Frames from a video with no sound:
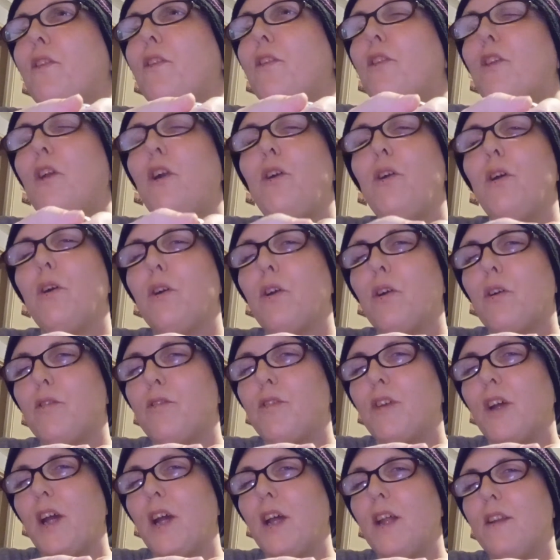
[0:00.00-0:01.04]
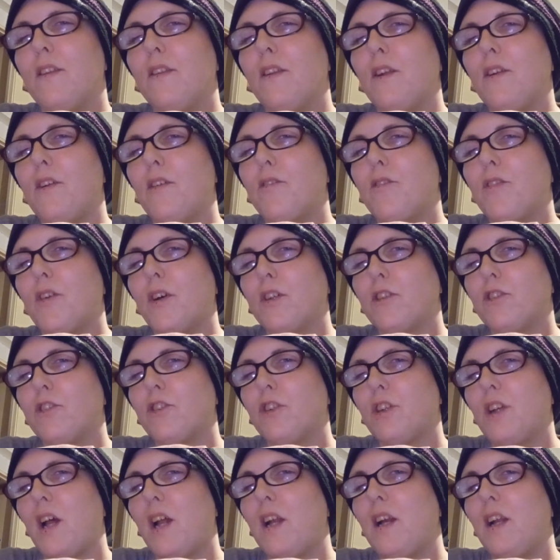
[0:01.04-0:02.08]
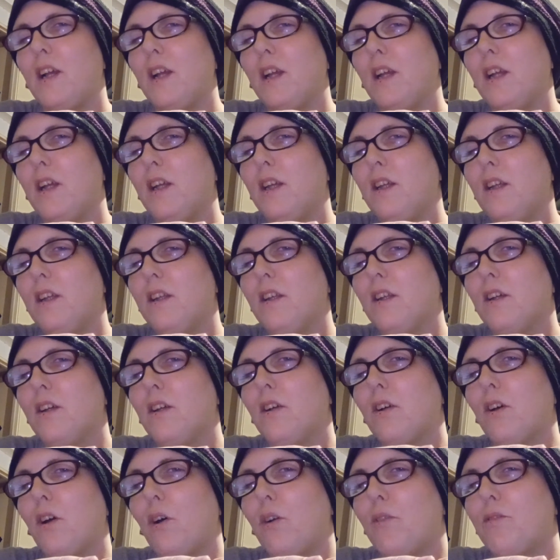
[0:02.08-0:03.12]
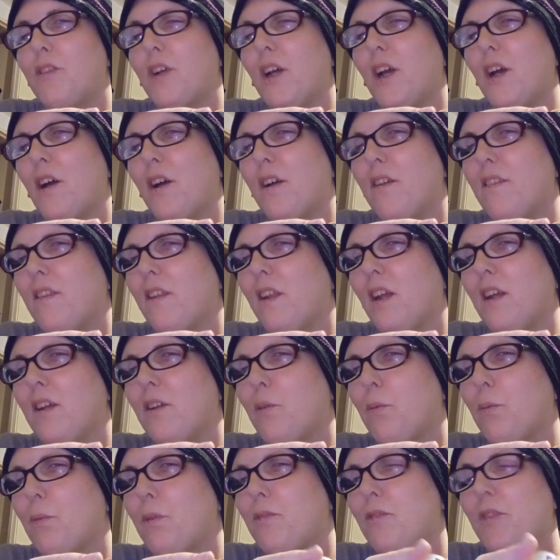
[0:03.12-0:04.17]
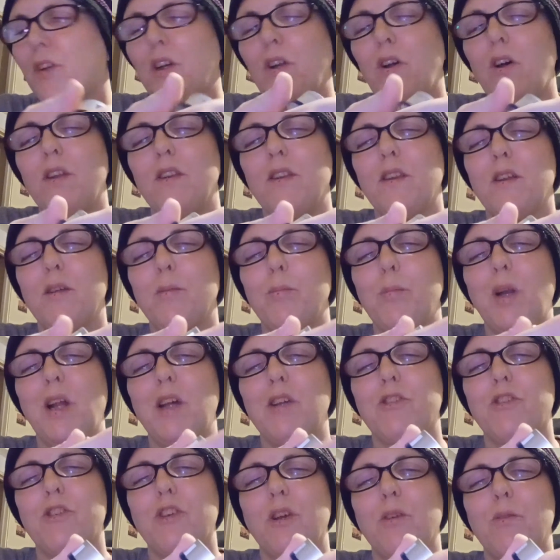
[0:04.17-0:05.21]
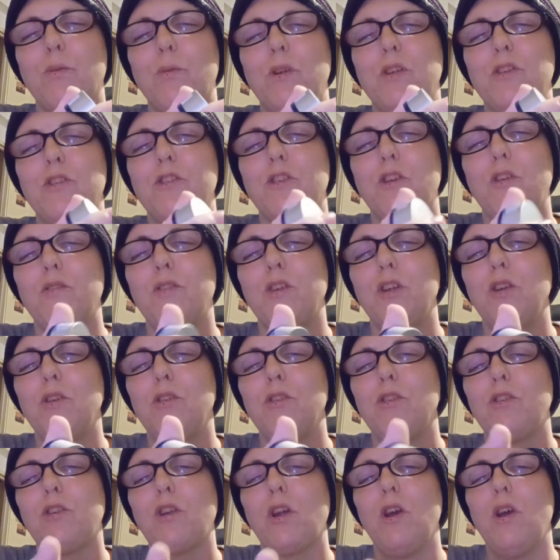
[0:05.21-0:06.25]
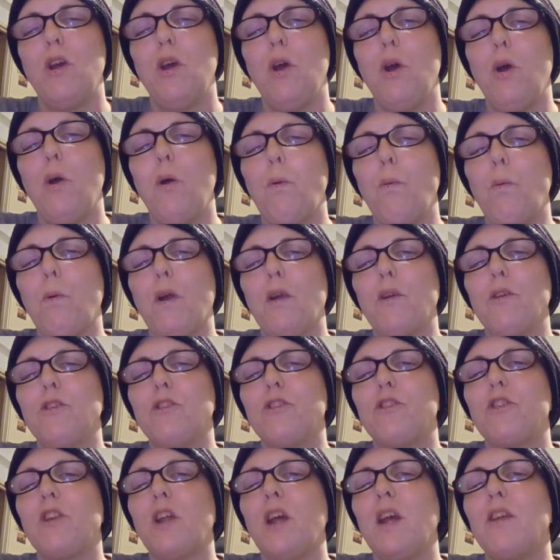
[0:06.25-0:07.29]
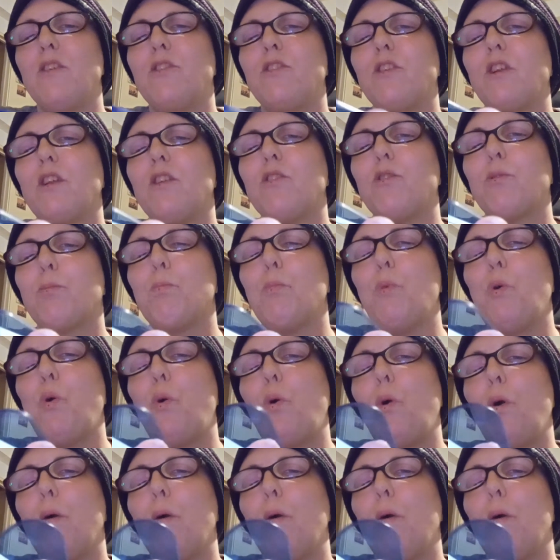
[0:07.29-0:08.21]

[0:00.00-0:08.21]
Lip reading: the look of it than the functionality of it, I think, with a lot of the plastic ones I've used, whereas this is more